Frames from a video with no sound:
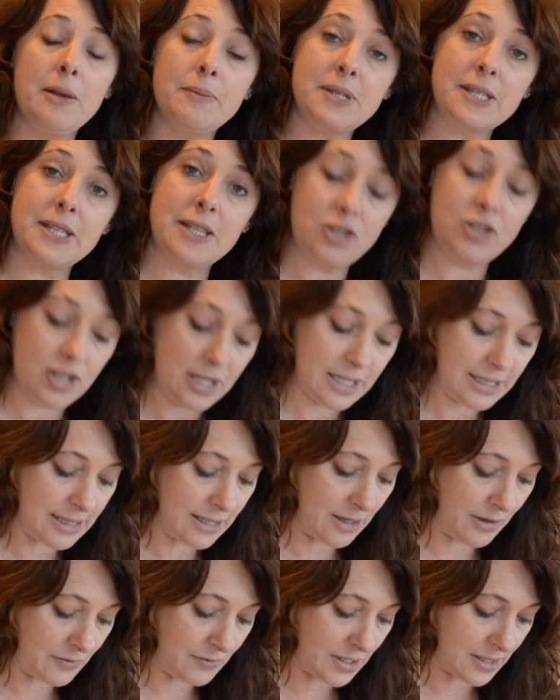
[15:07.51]
Stitching this,
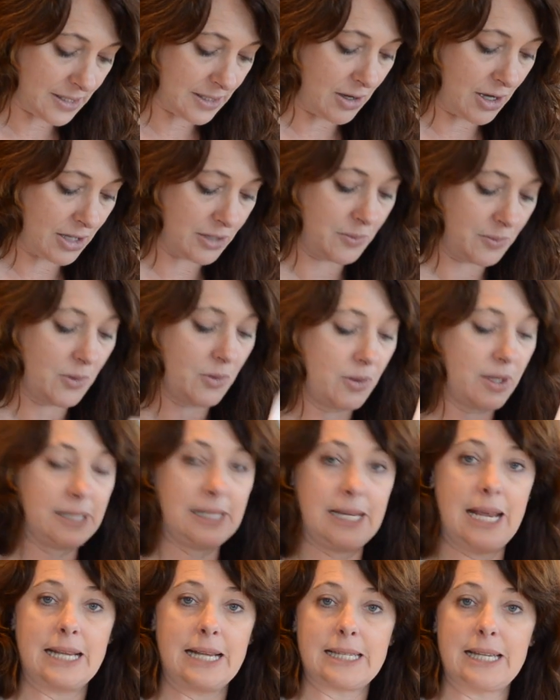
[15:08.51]
I've decided with all
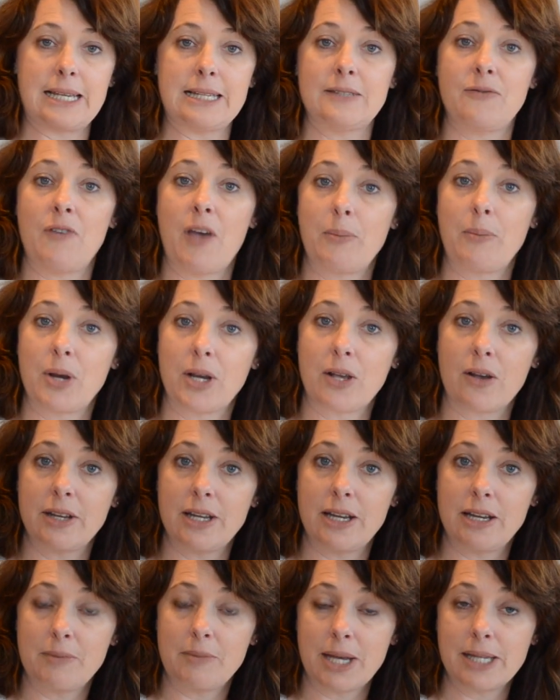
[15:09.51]
this excess fabric I
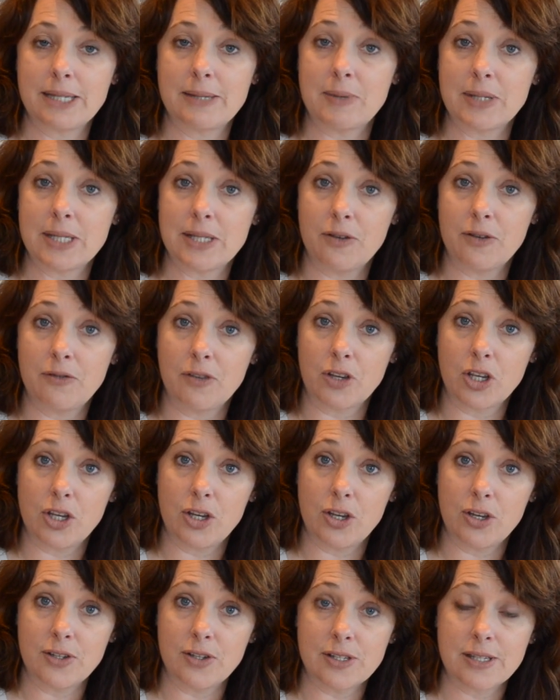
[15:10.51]
need to make myself a
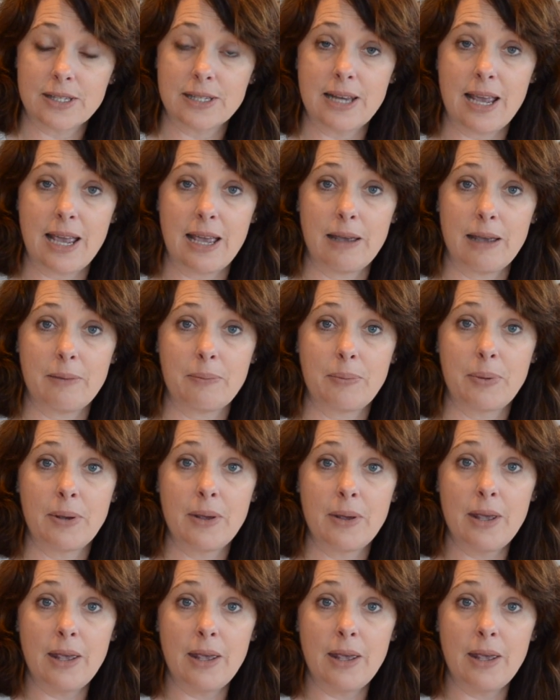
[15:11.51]
Q-snap.